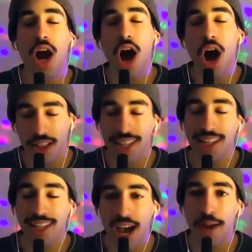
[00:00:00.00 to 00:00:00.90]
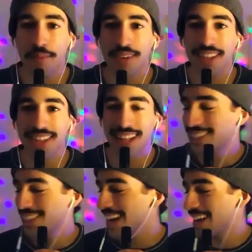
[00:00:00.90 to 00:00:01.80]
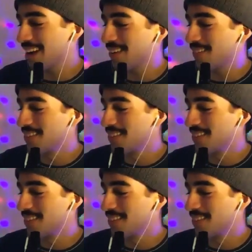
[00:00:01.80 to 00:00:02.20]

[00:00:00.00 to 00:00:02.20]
all the time. That's yeah. like him.